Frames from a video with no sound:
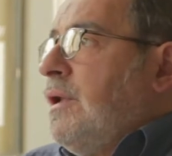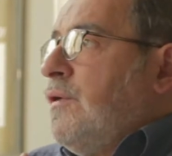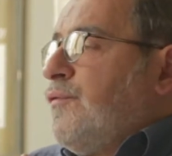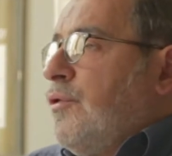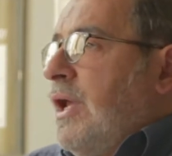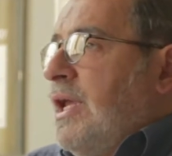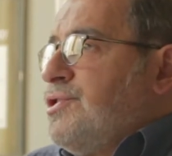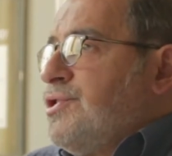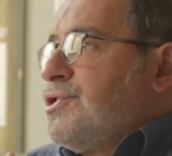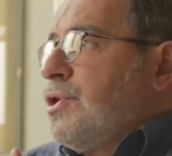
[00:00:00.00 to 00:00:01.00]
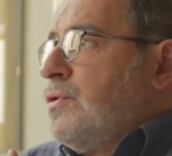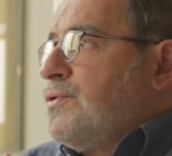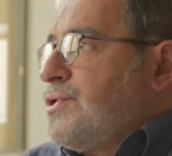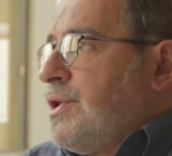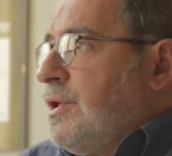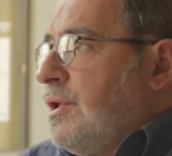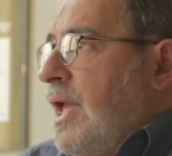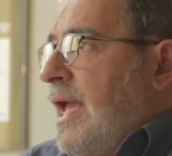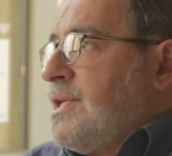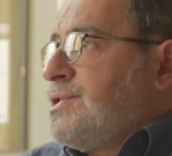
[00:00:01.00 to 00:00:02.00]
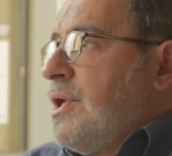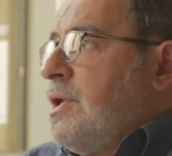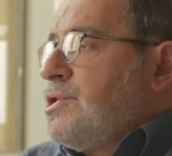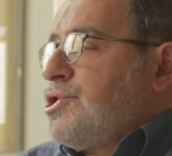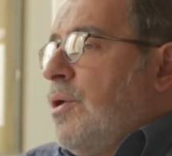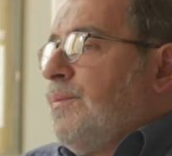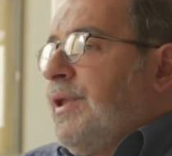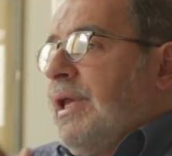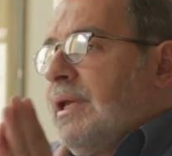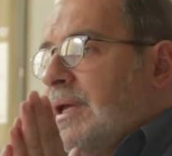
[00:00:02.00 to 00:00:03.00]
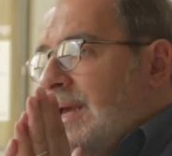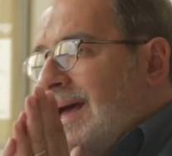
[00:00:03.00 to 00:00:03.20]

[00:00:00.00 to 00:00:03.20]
for ages considered as something